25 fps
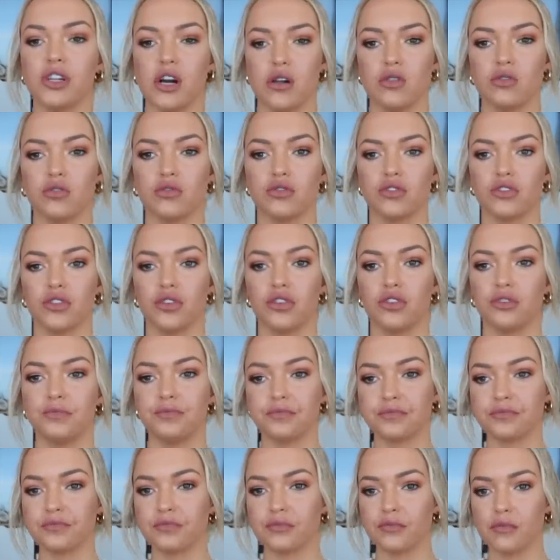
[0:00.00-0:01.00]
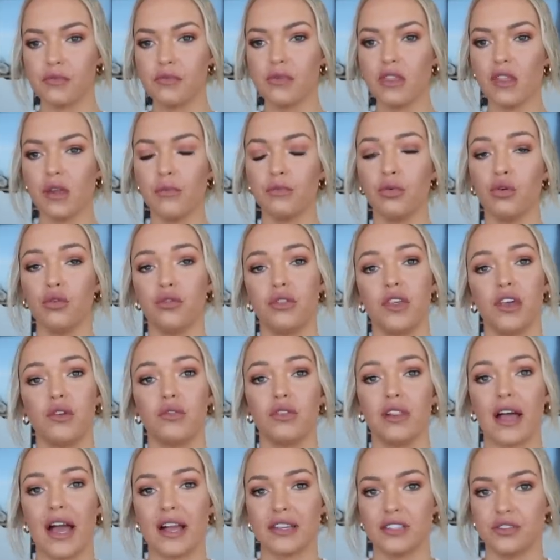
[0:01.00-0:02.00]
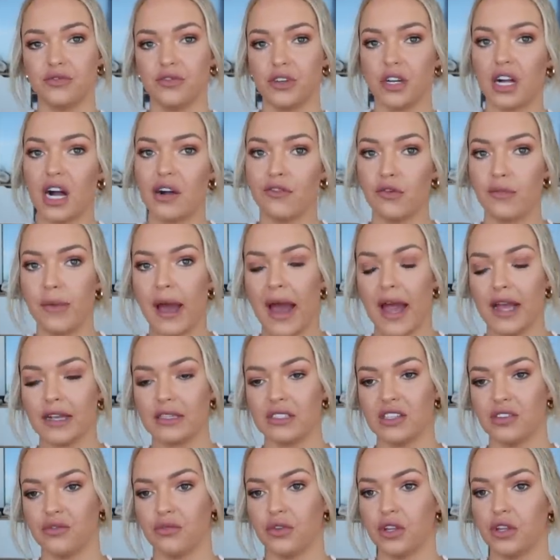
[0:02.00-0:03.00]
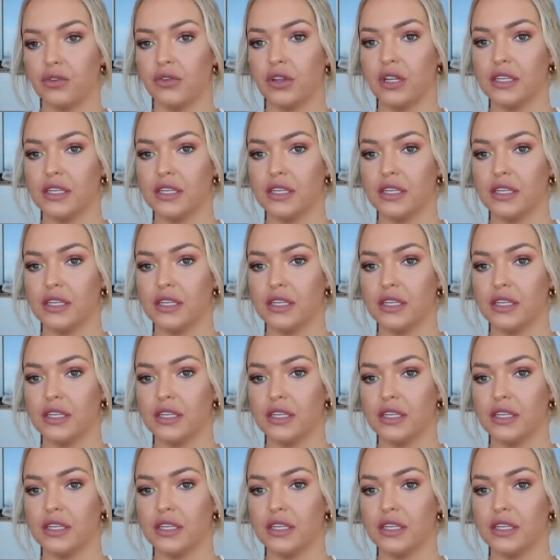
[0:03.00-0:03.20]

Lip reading: I'll also put the relax and recover packs that really,